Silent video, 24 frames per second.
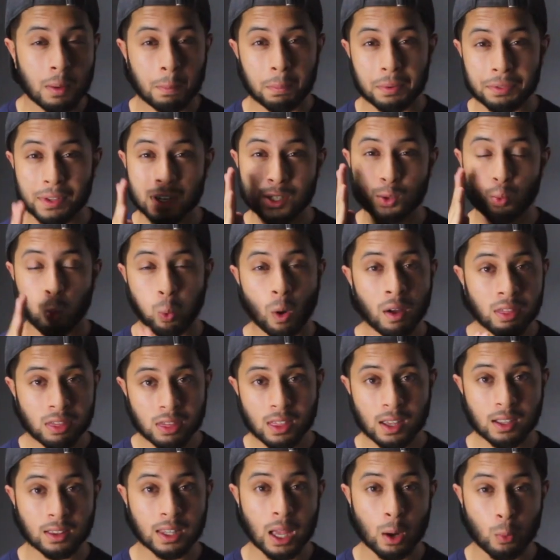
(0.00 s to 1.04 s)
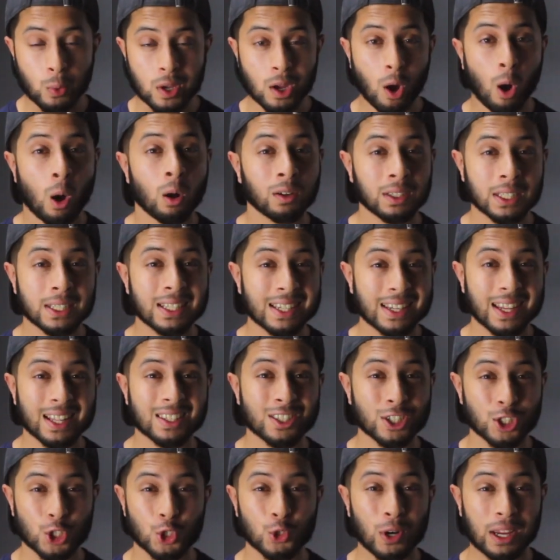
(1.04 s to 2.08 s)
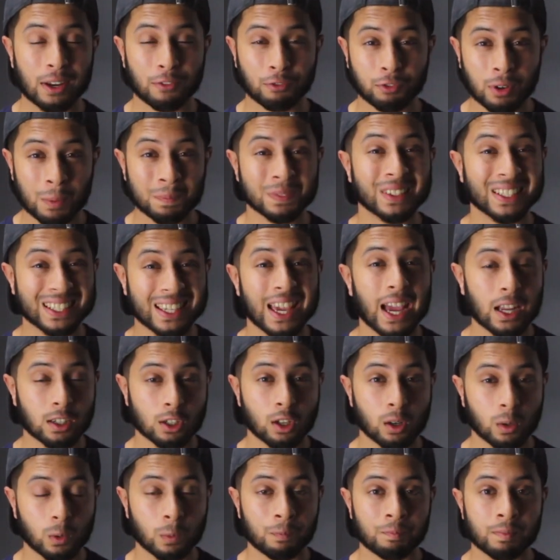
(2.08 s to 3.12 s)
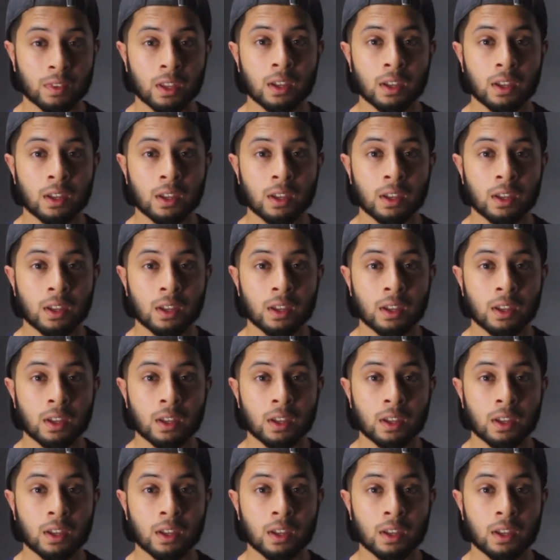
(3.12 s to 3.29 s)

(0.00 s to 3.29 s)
but there's one thing that we all need to get straight from the get-go.